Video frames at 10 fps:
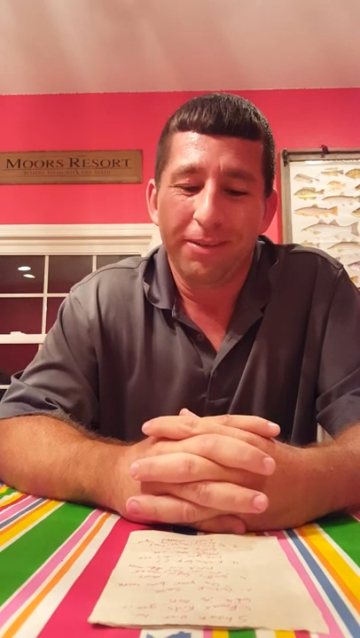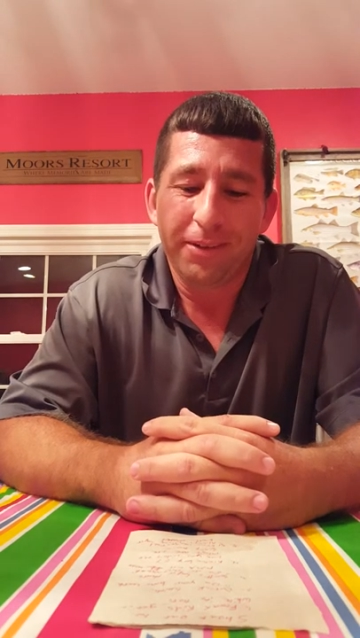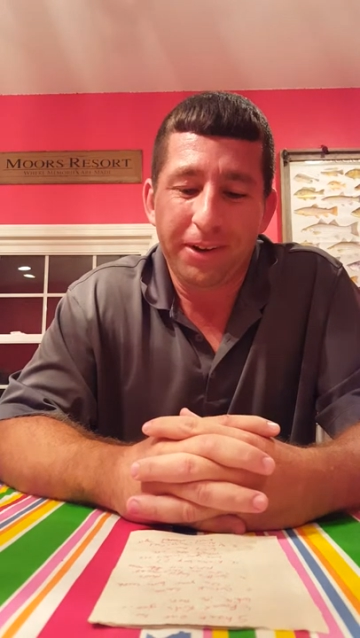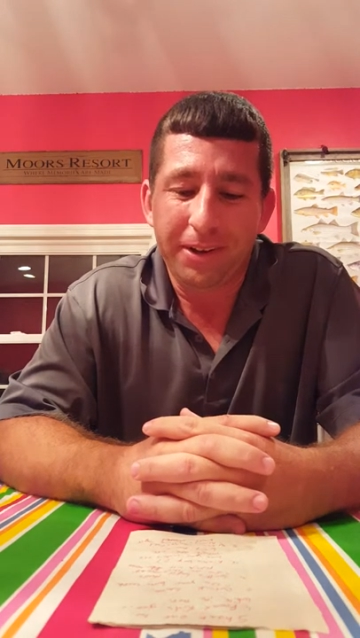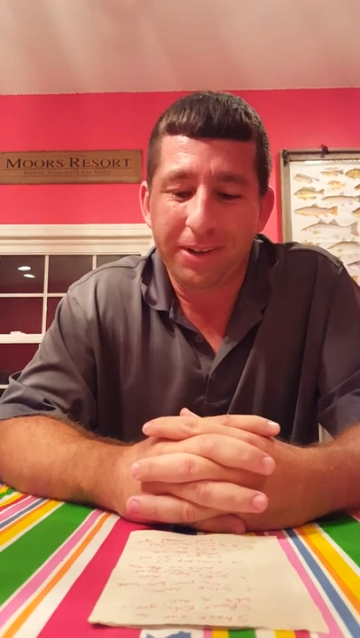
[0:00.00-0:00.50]

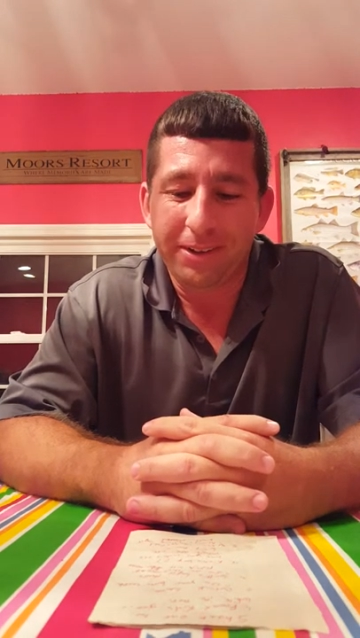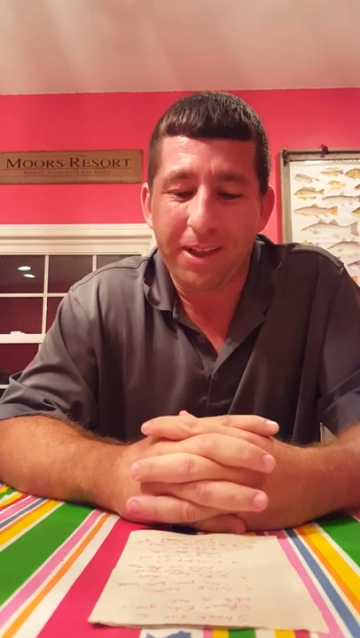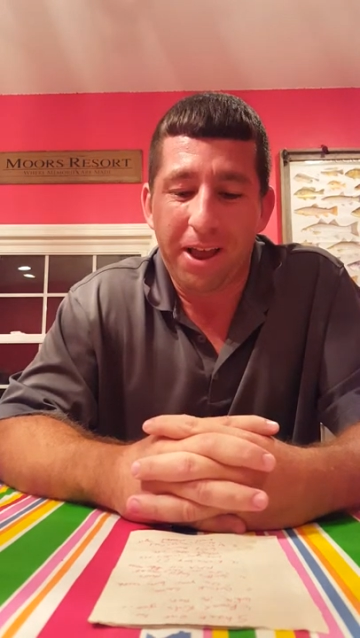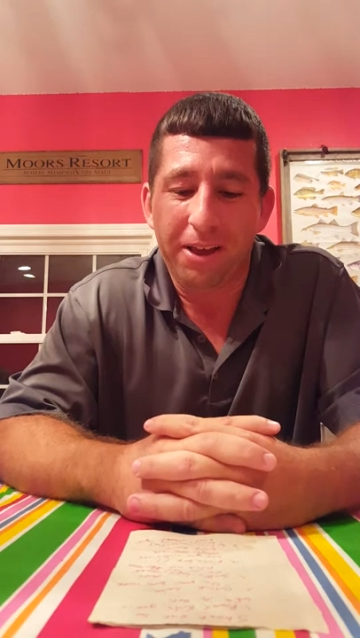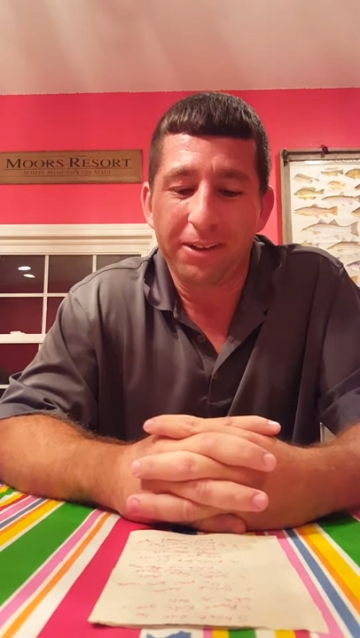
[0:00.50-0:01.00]
But uh,
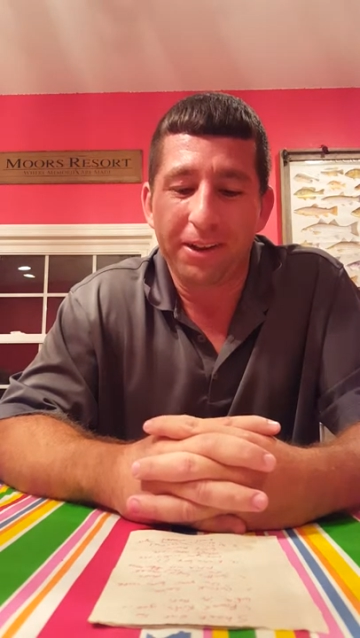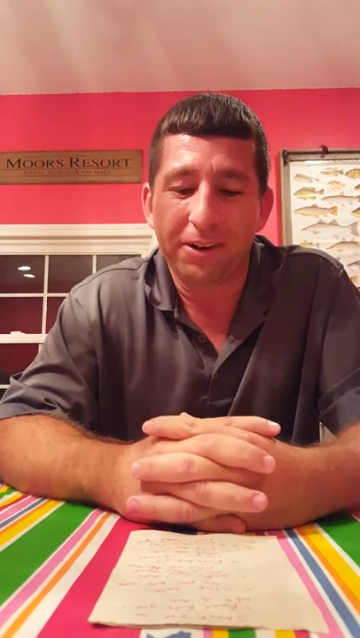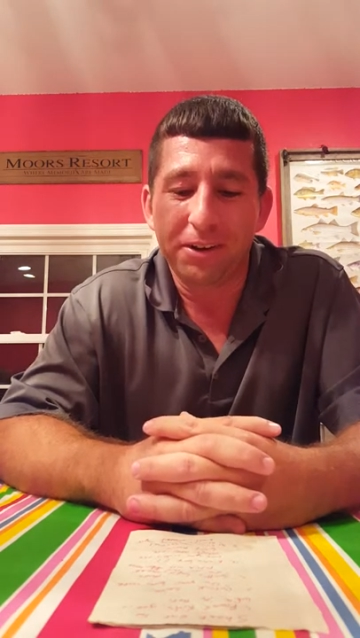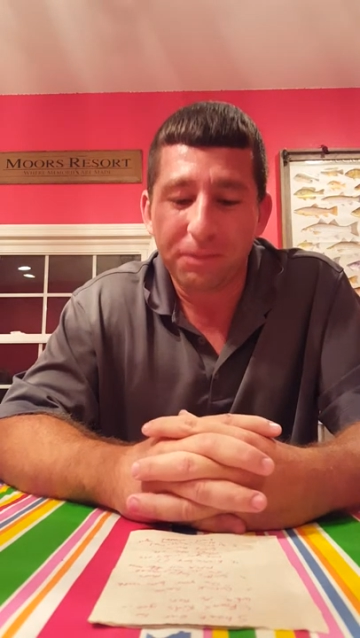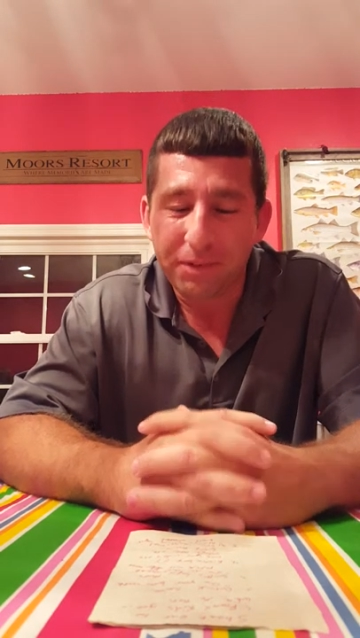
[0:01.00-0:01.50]
nah, they're
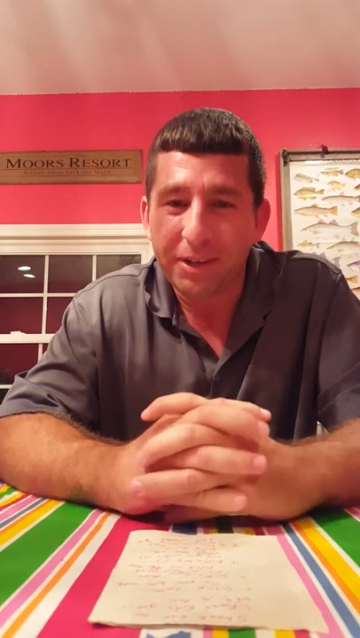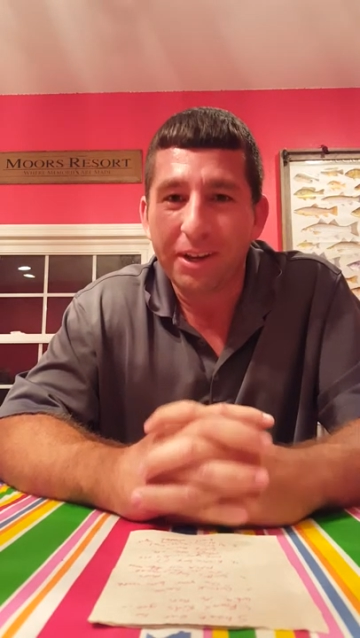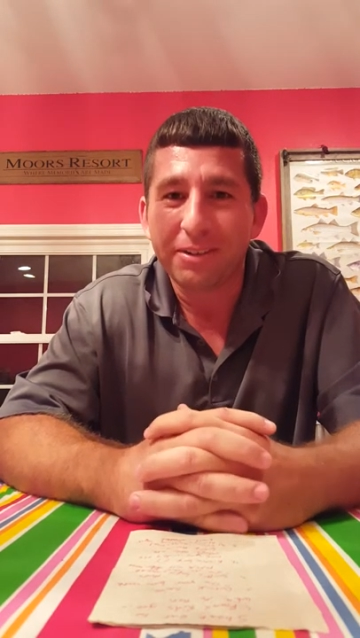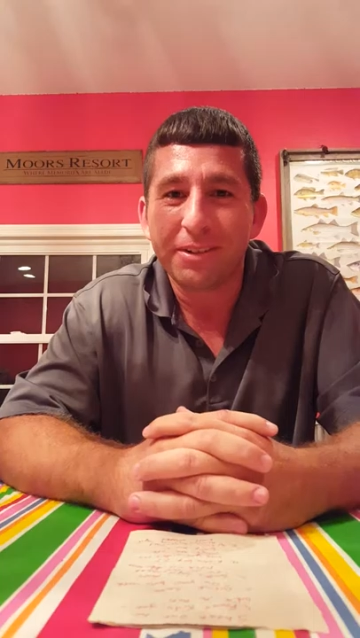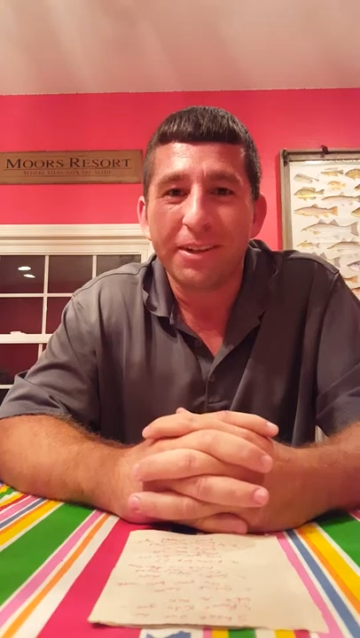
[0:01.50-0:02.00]
good
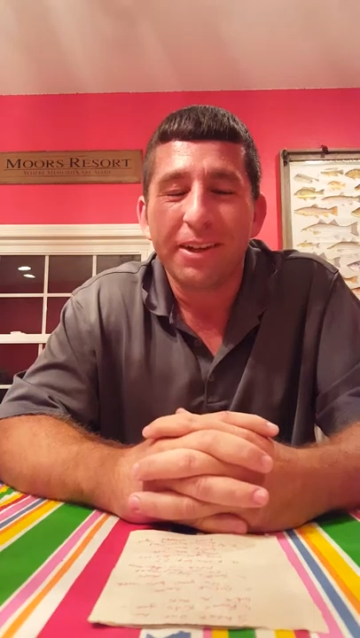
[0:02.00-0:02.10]
videos.